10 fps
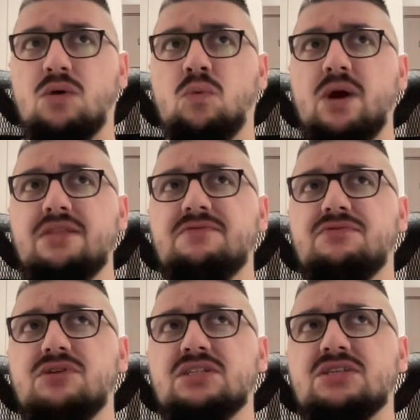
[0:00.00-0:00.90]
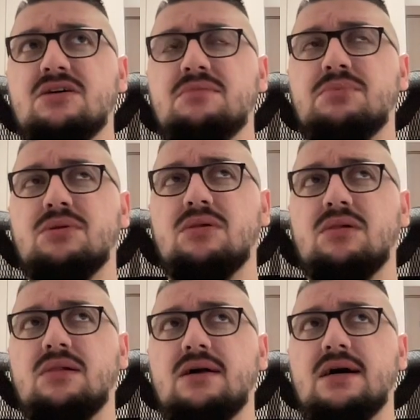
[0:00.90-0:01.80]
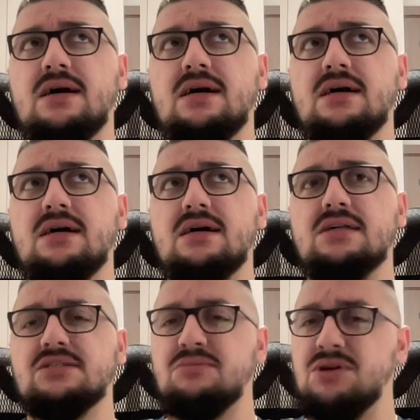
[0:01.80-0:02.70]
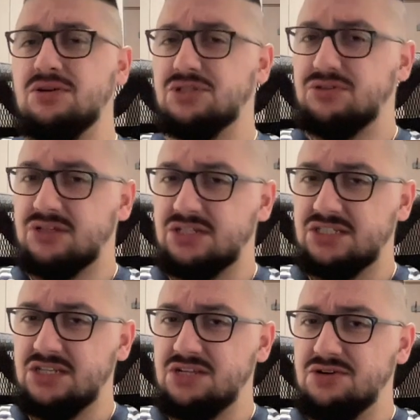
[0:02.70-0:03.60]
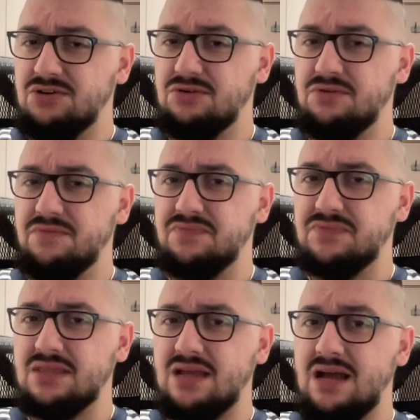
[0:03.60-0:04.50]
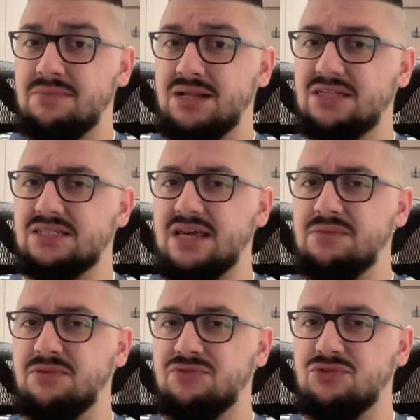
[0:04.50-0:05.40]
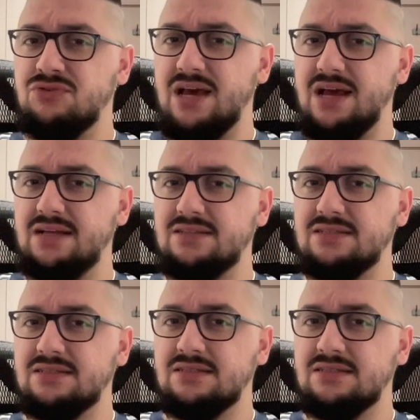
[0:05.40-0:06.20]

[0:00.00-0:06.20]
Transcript: When, for example, someone goes to a casino and plays a game of roulette,